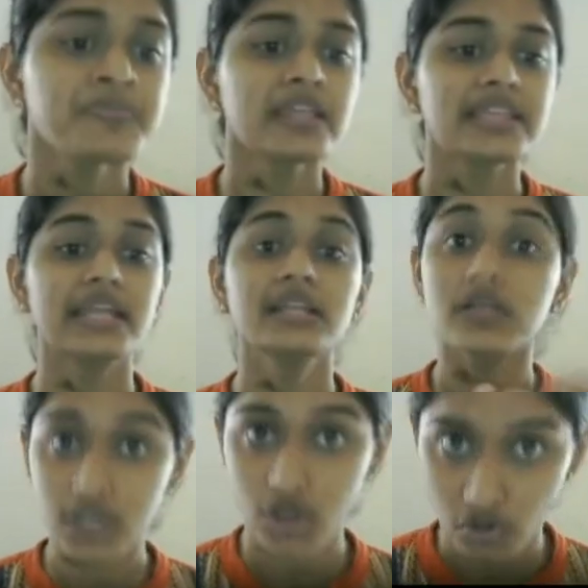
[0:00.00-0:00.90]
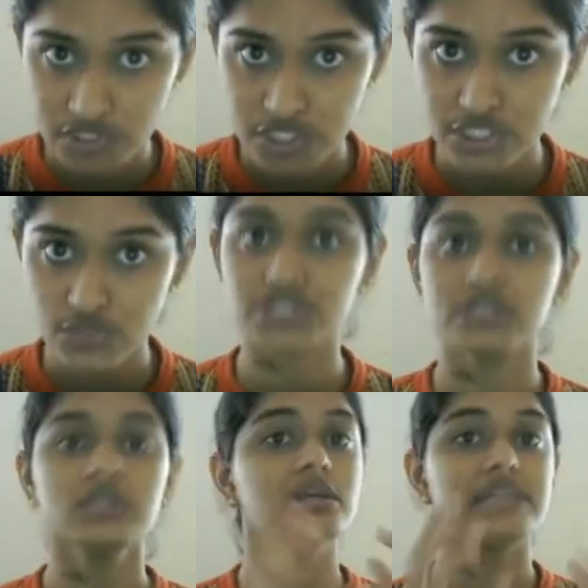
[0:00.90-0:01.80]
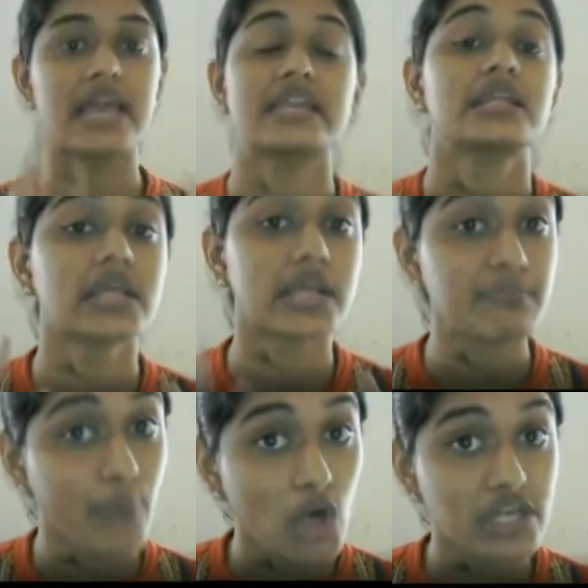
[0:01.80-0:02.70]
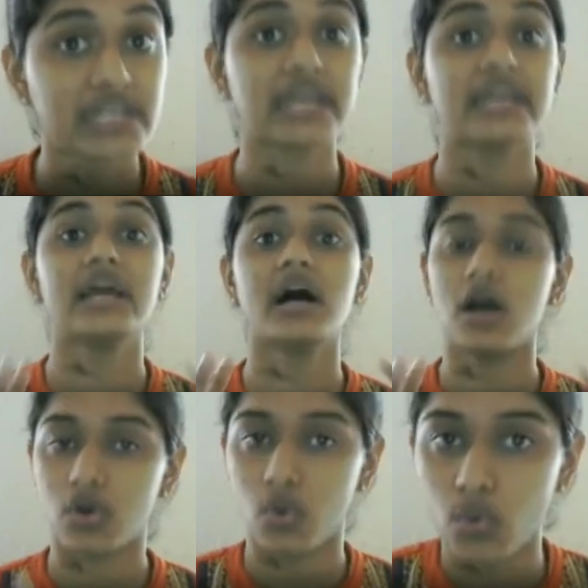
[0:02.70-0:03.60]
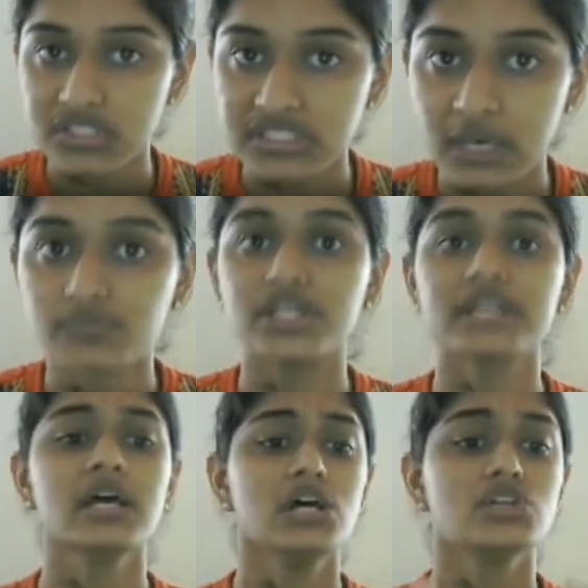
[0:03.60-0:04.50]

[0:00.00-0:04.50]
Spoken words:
Then the constitution, yet another important area, a core subject.